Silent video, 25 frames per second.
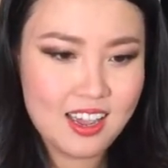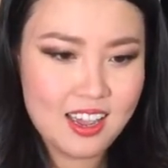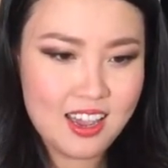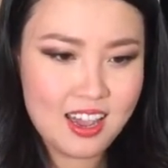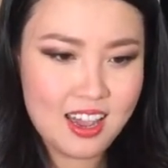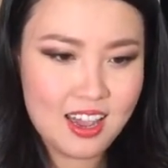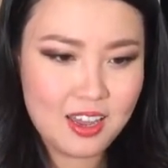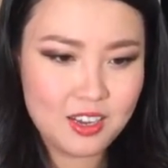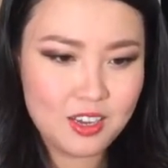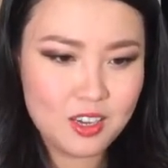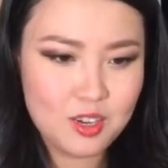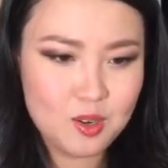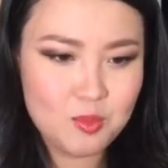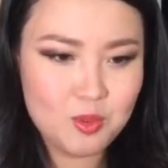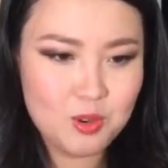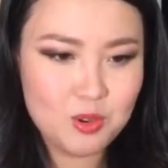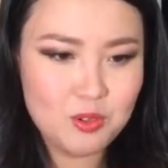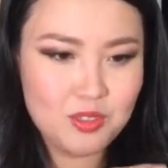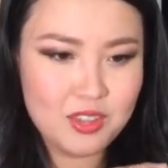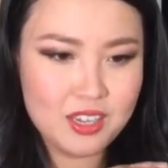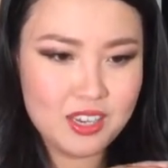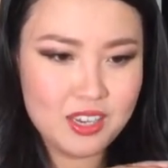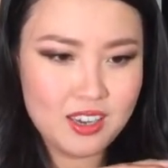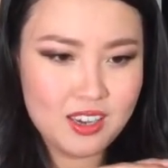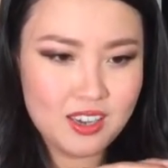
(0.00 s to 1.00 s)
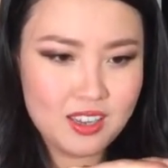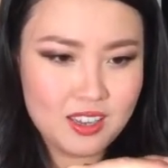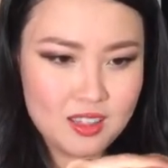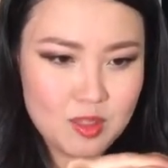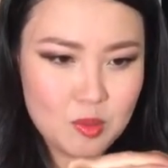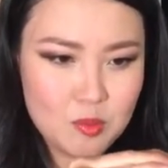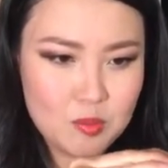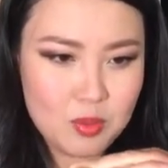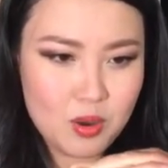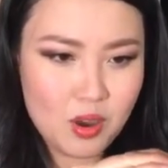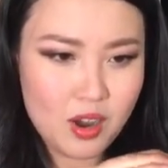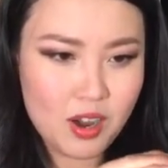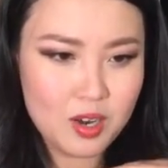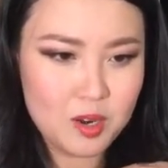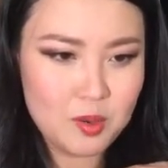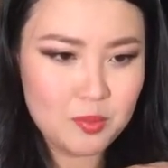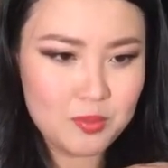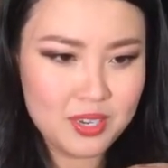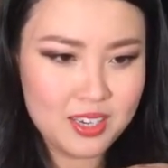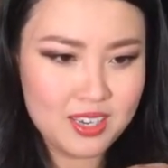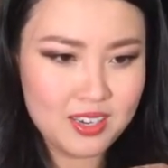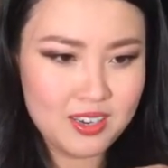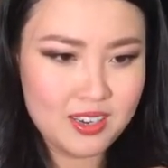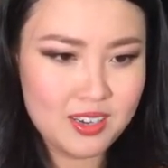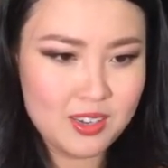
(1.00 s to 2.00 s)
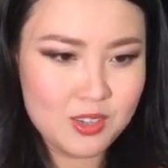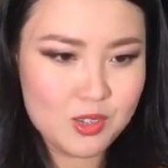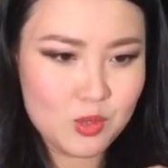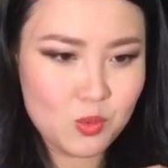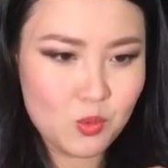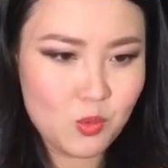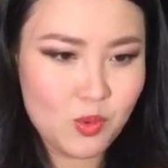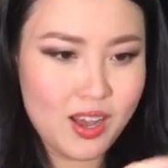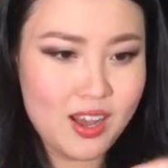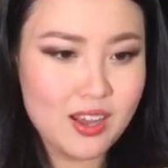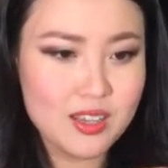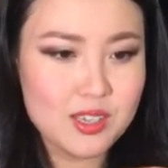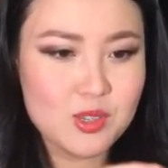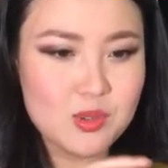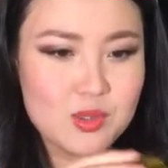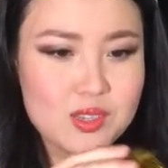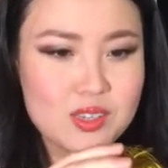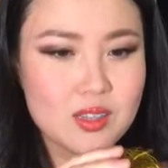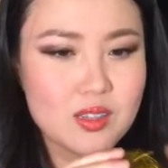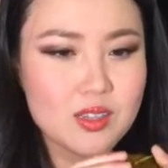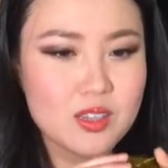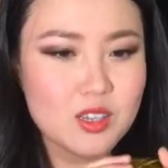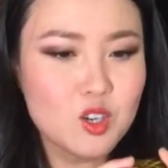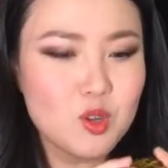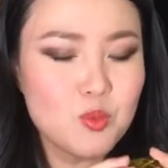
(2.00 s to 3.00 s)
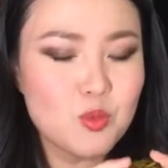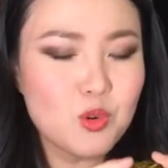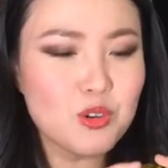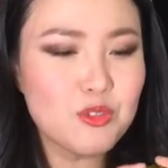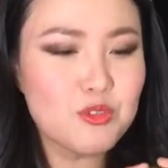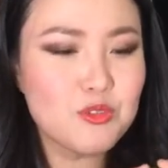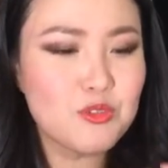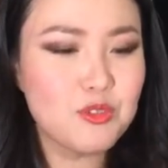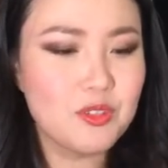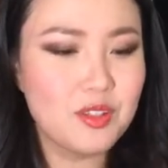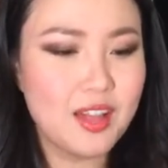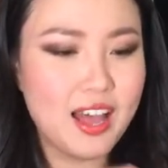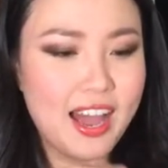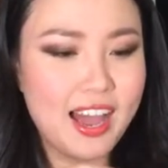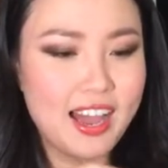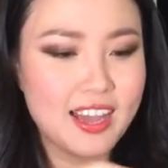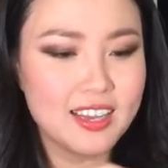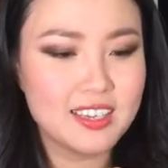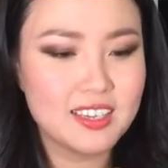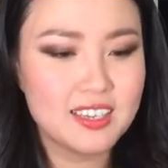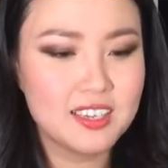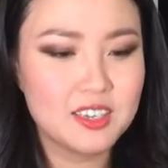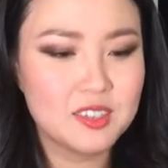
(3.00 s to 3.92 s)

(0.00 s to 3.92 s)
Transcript: I'm going to move the bottom in as well, so it's a little more flat.